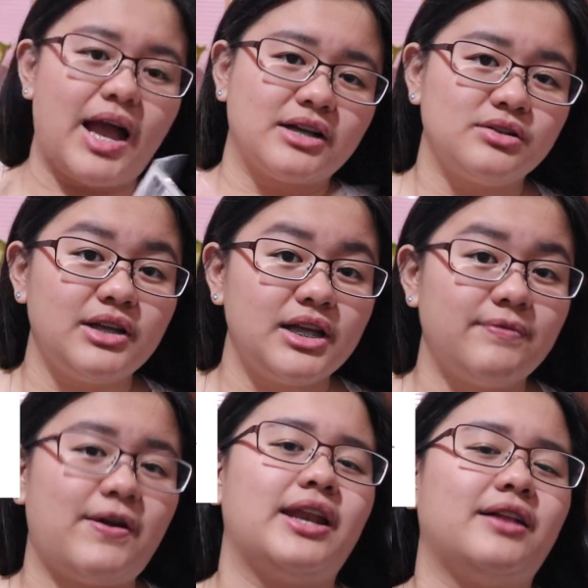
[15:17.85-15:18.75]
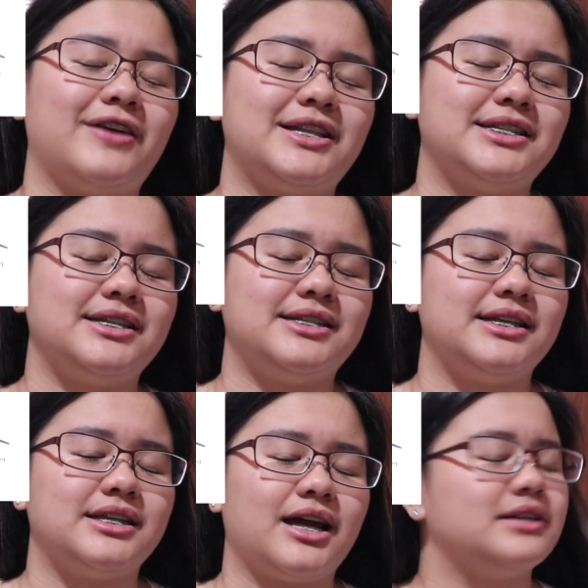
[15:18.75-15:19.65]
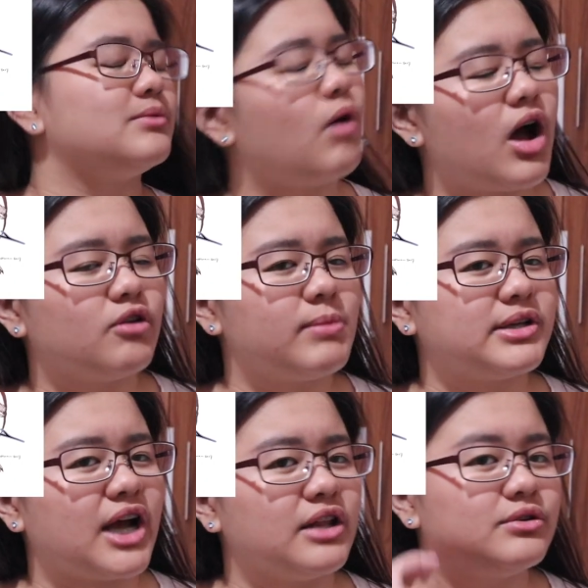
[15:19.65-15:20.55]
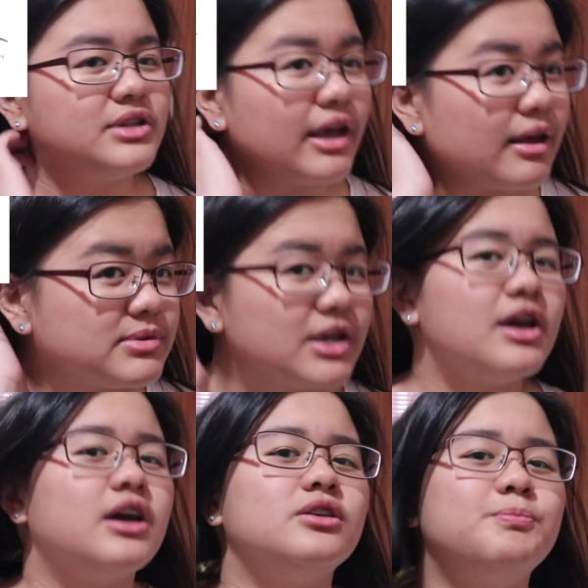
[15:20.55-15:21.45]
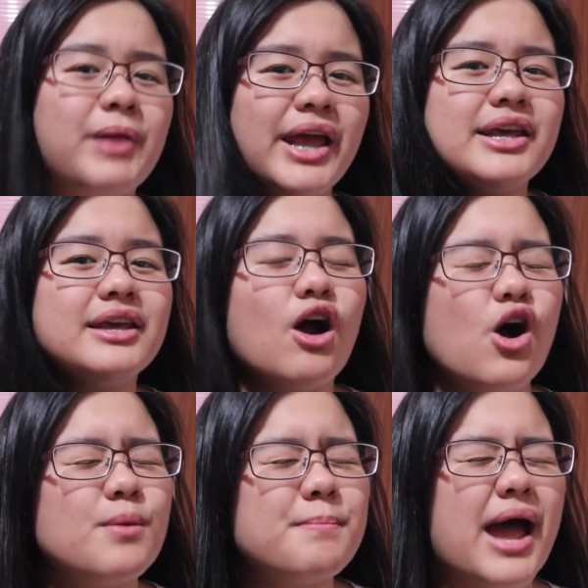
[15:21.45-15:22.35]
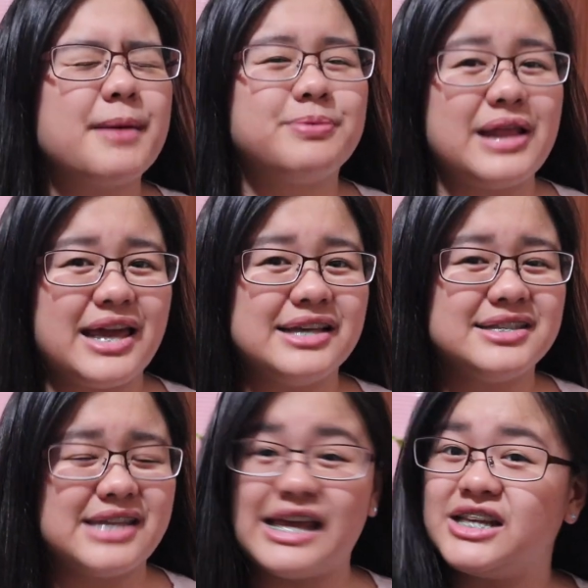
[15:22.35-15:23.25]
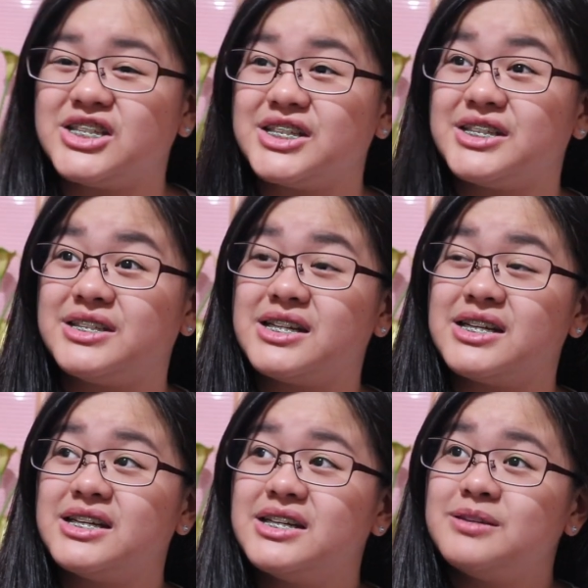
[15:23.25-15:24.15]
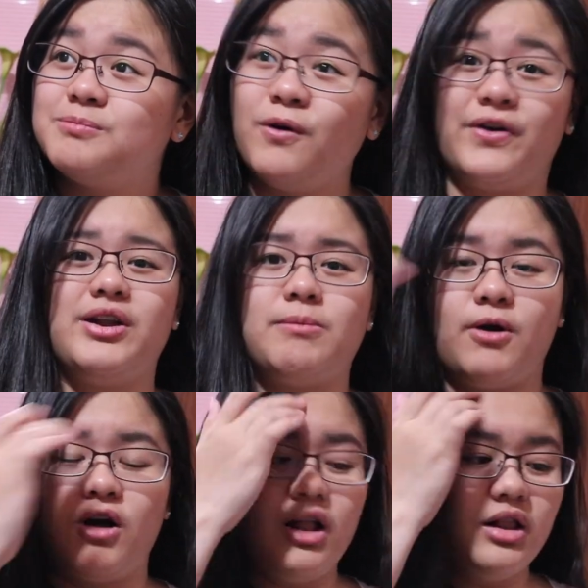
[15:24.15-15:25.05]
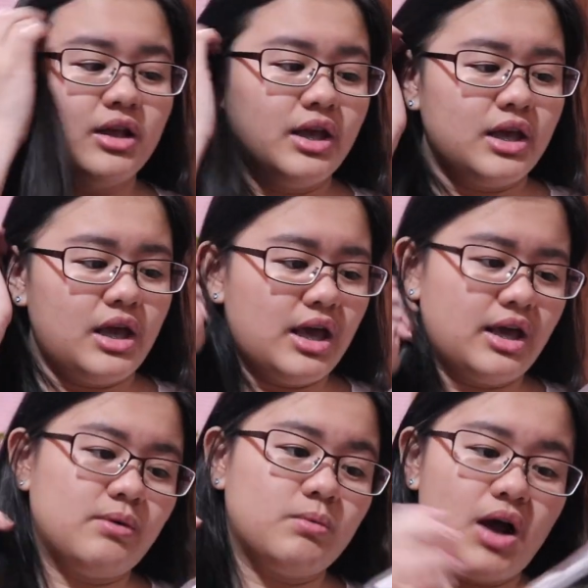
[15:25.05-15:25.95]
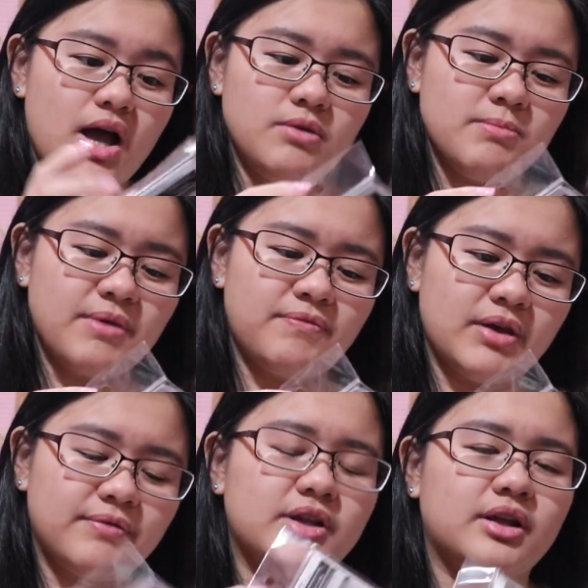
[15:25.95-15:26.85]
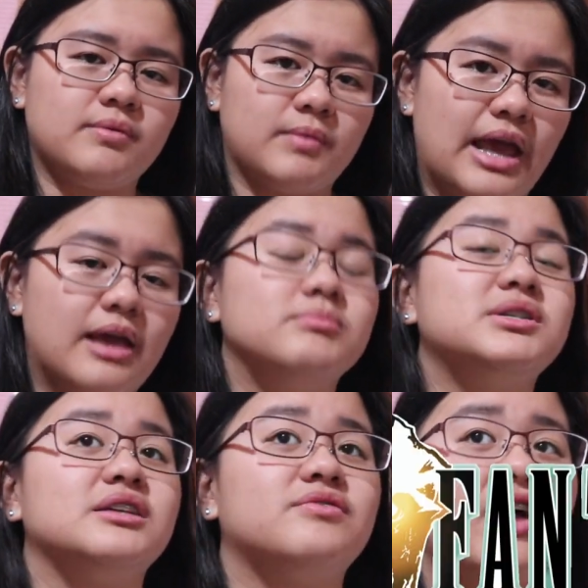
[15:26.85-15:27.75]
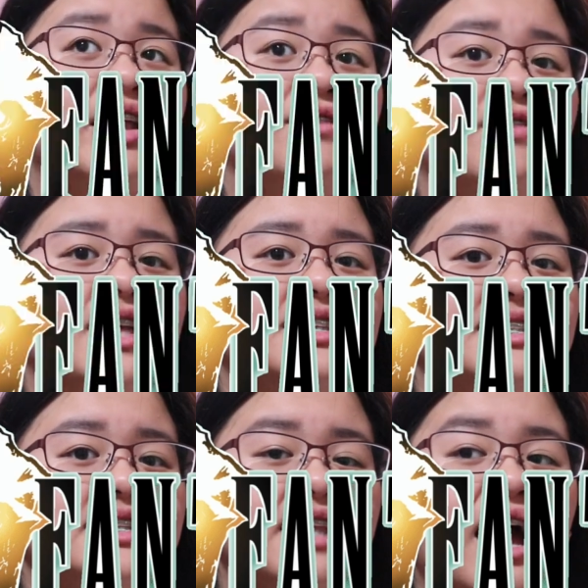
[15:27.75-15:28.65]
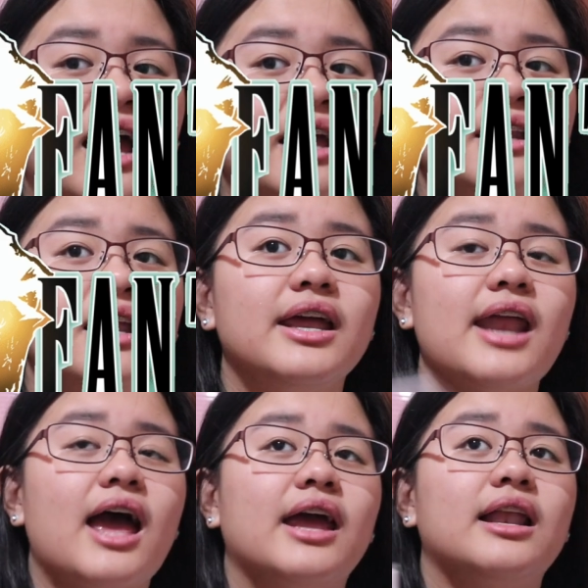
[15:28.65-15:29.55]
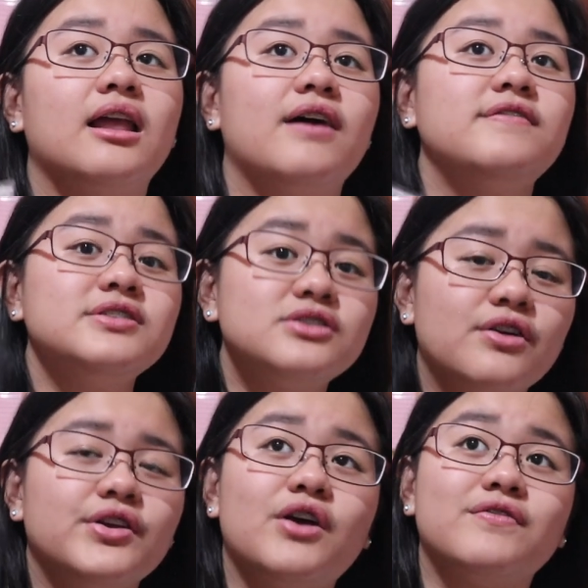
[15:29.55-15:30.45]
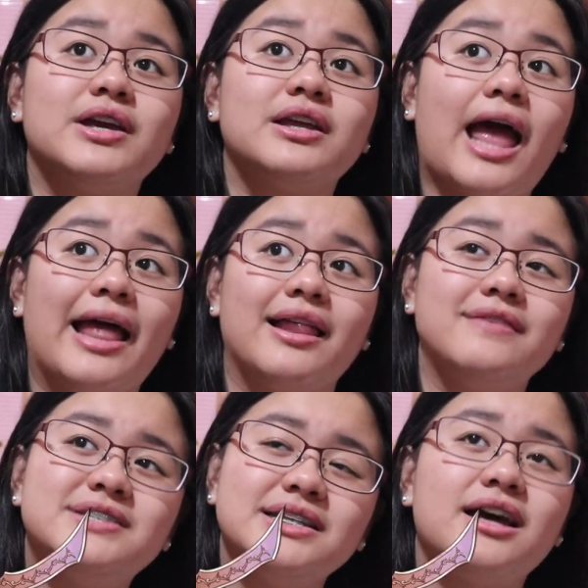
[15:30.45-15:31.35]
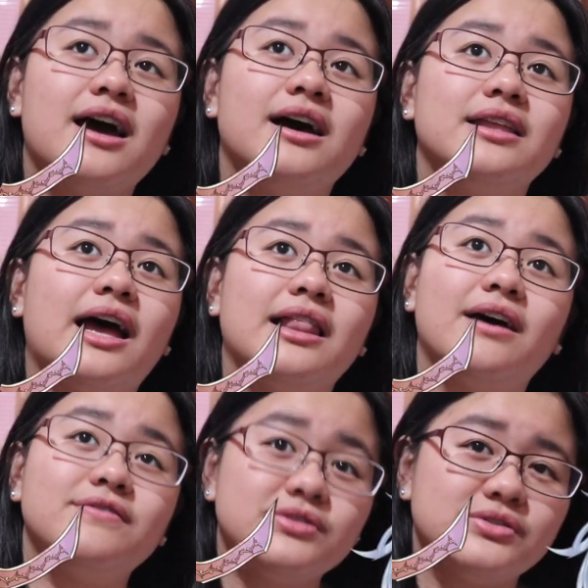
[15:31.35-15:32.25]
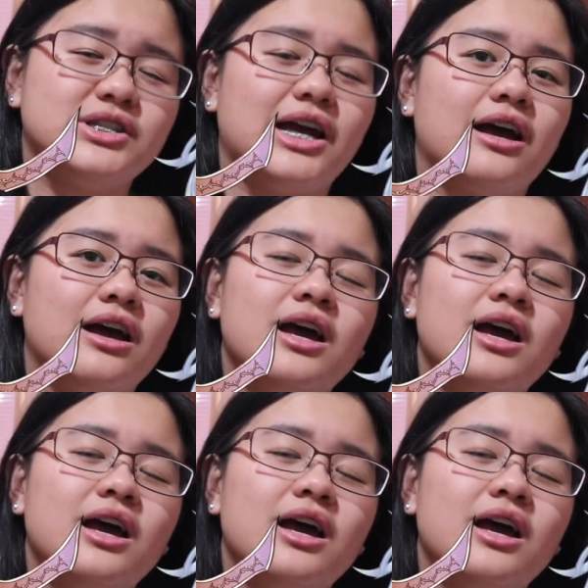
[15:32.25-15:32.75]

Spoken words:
Actually, Final Fantasy Dissidia is one of my childhood games playing on my PlayStation Portable. And one of my favorite games is Final Fantasy IX. And I love the story of it. I love Zidane. I love Kuja.